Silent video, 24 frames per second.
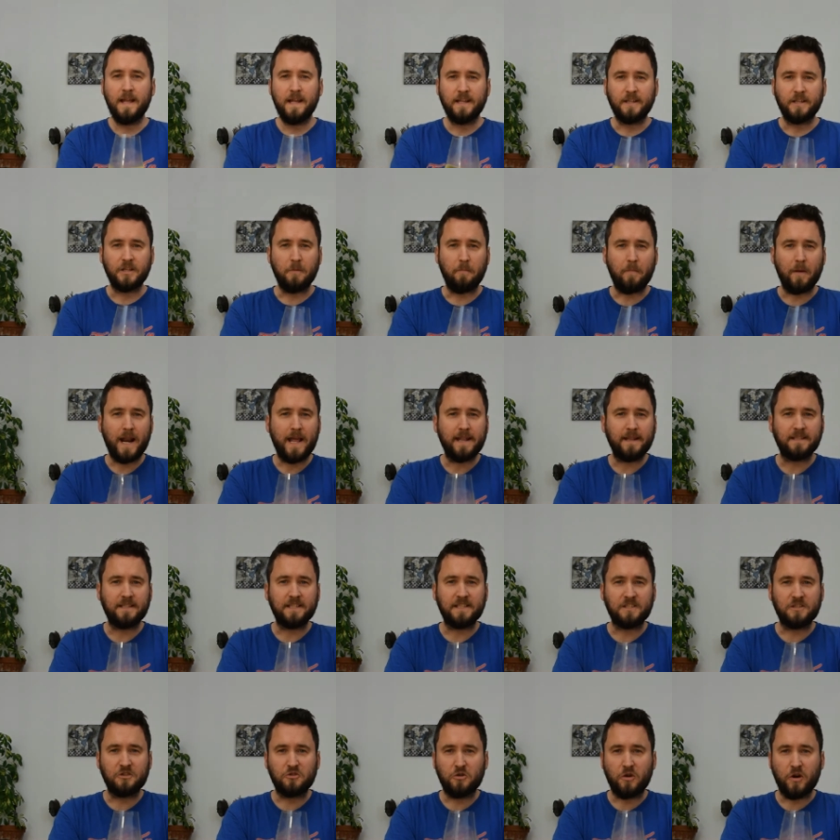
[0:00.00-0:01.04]
The palate
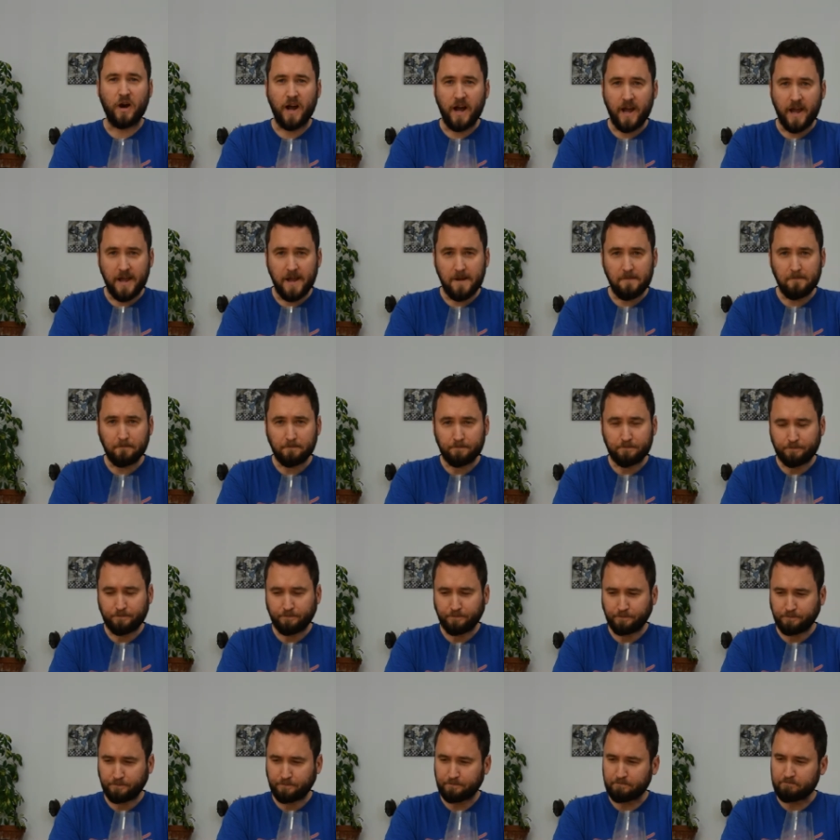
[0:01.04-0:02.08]
is dry
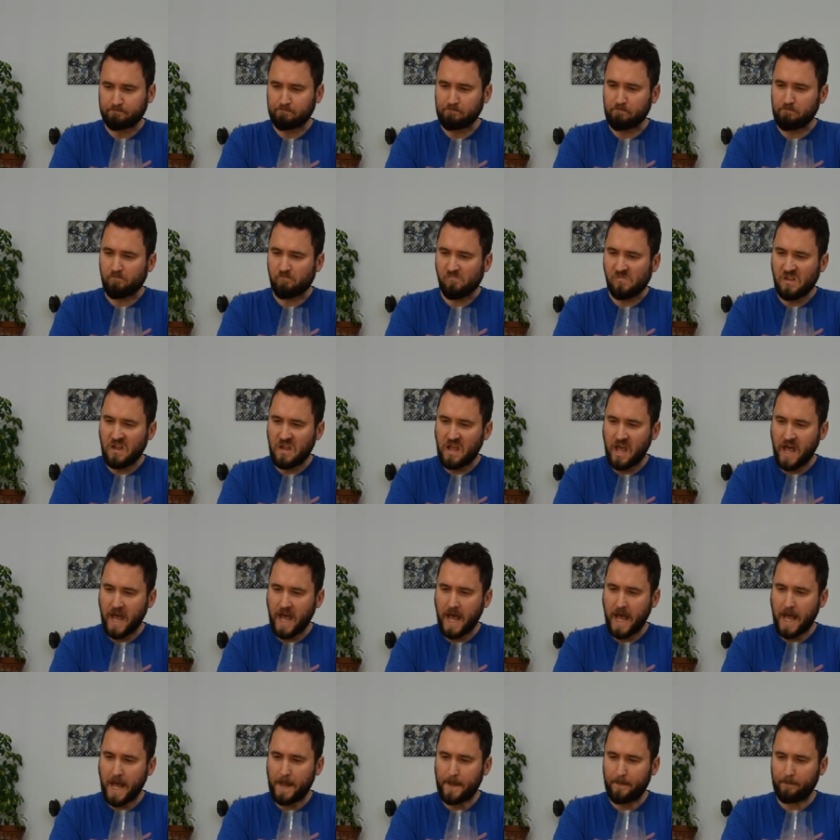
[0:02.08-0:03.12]

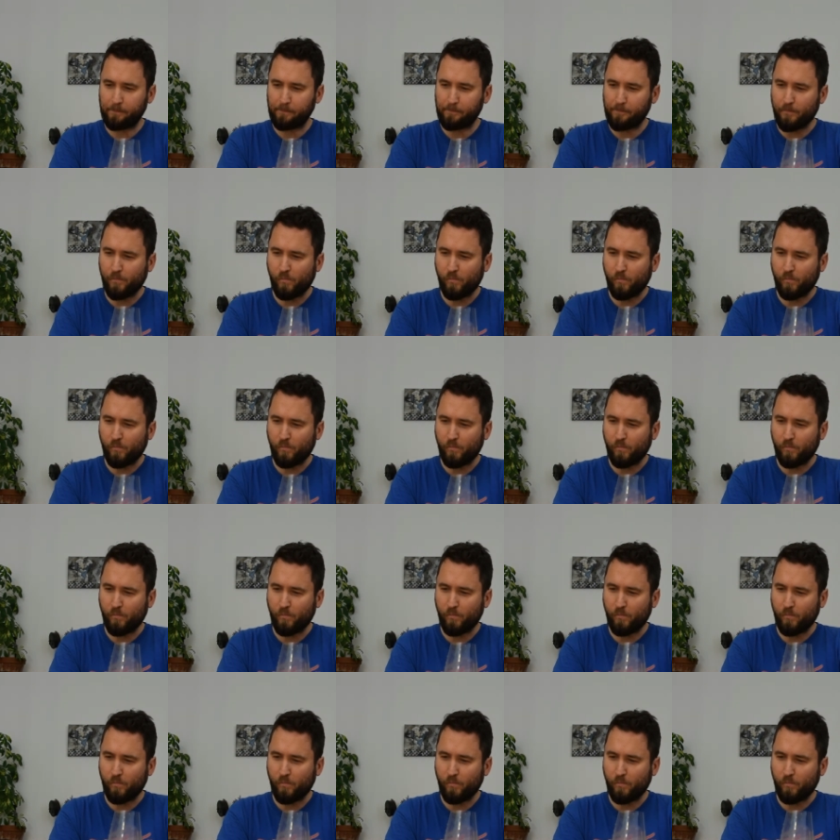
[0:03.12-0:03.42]
and